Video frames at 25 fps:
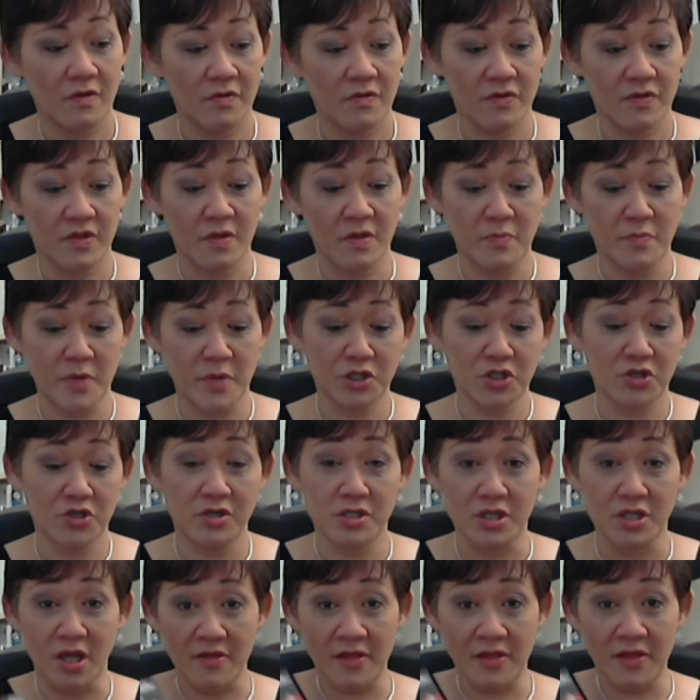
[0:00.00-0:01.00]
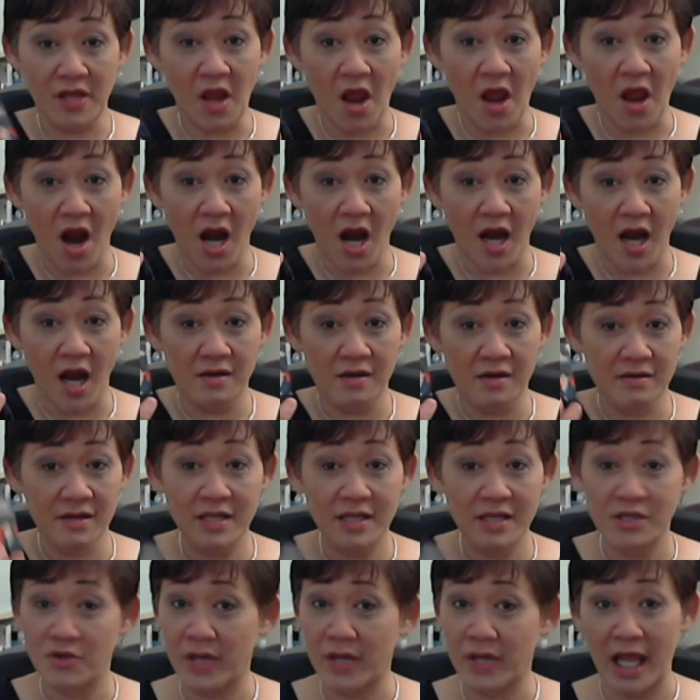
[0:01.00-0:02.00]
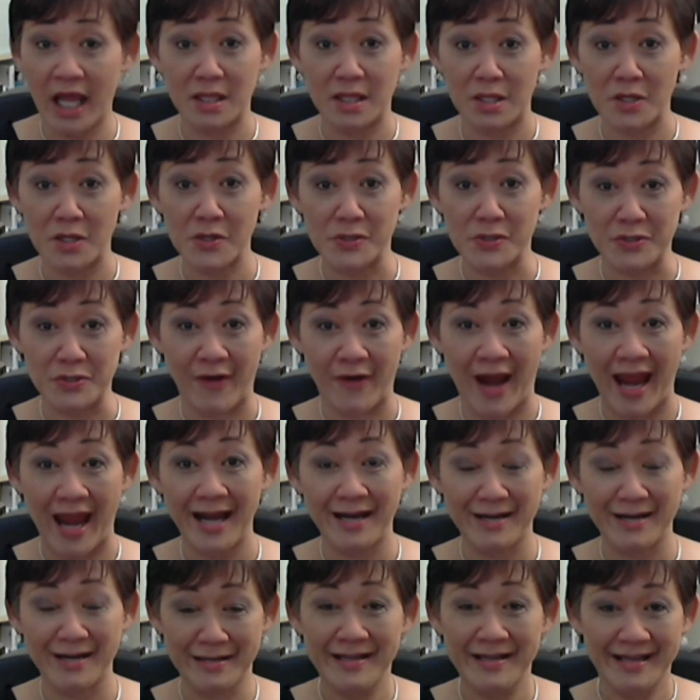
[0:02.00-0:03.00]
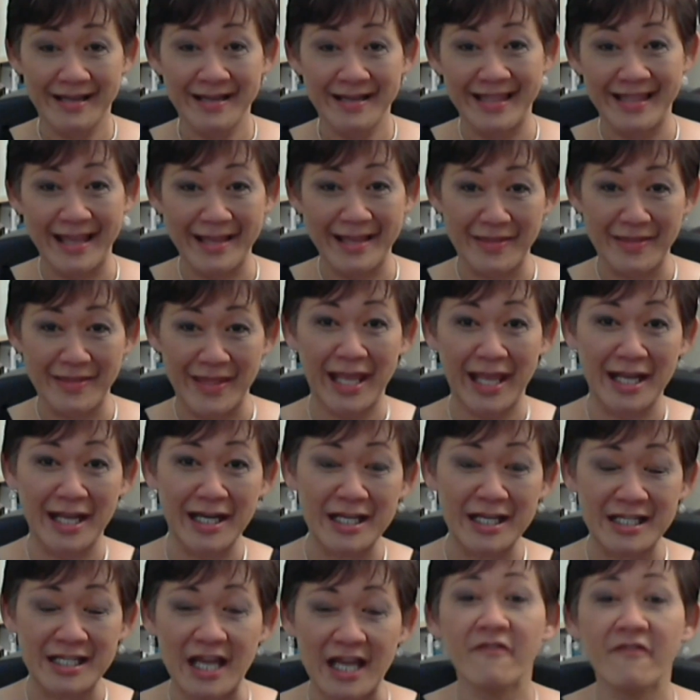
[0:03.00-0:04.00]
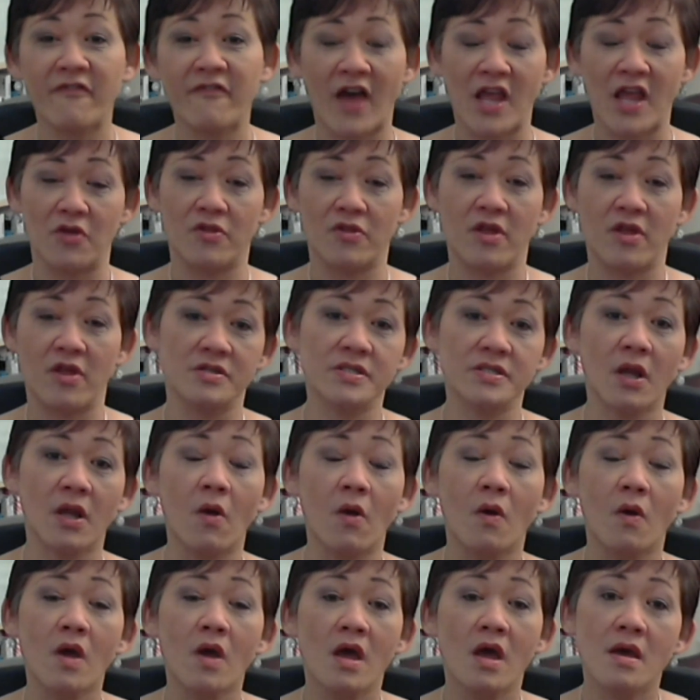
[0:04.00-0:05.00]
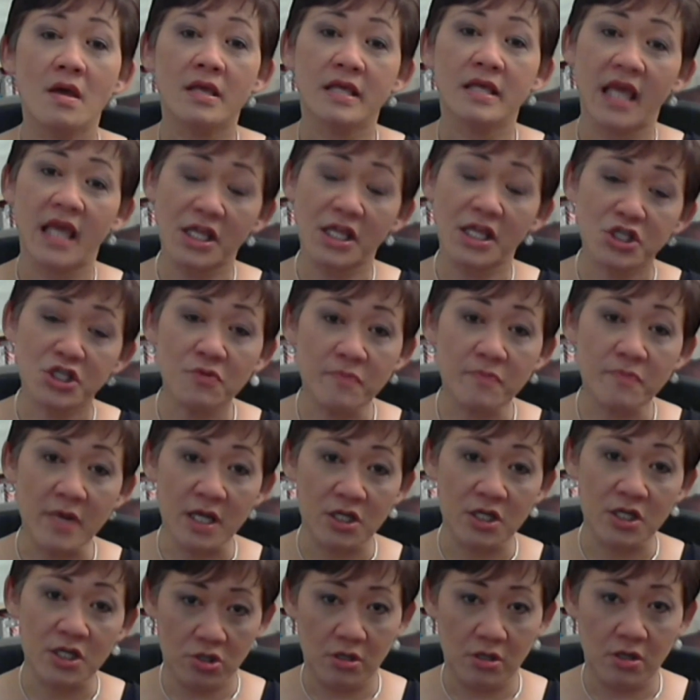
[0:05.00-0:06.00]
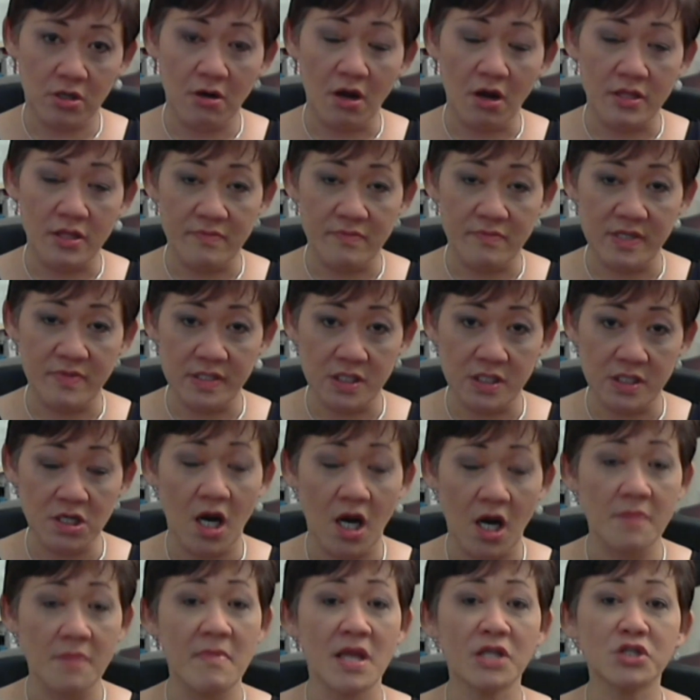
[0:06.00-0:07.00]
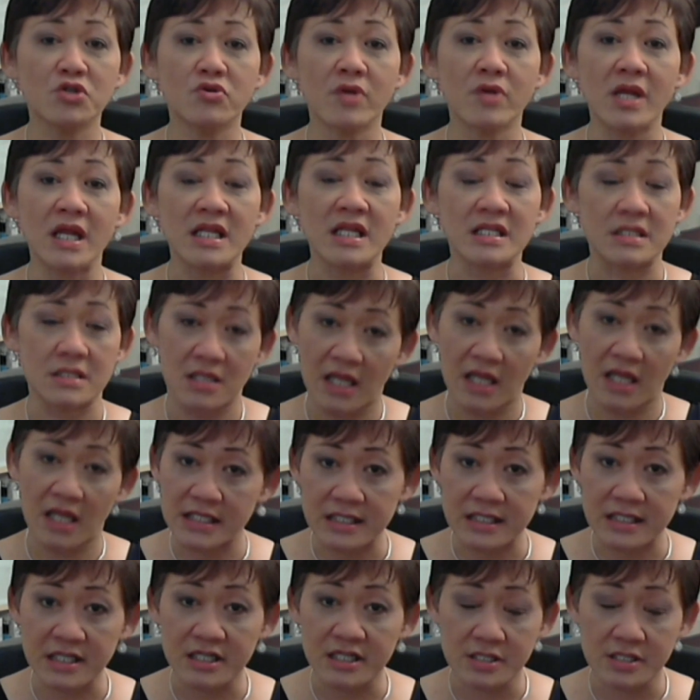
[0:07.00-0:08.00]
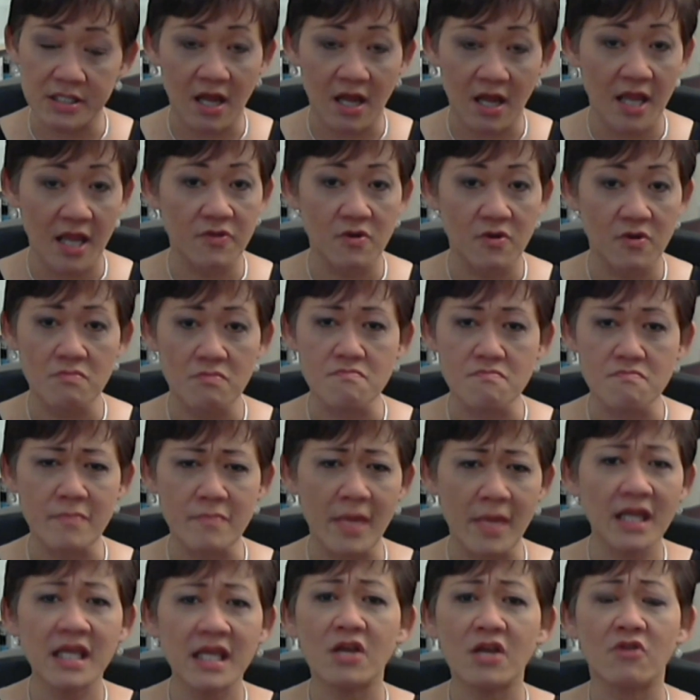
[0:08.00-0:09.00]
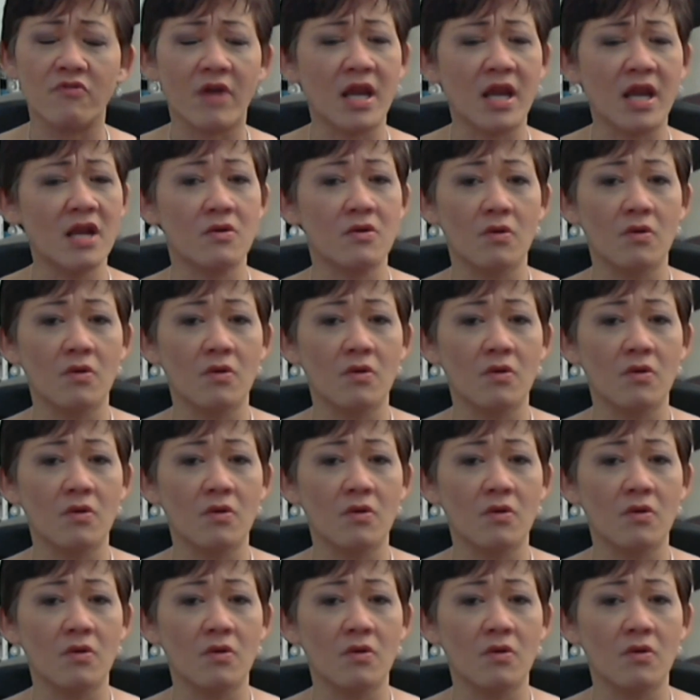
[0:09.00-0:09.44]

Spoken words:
the picture is on the card, you can't lose, right? They can identify you there. So get your picture on the business card. Make sure it's nicely designed. There are many great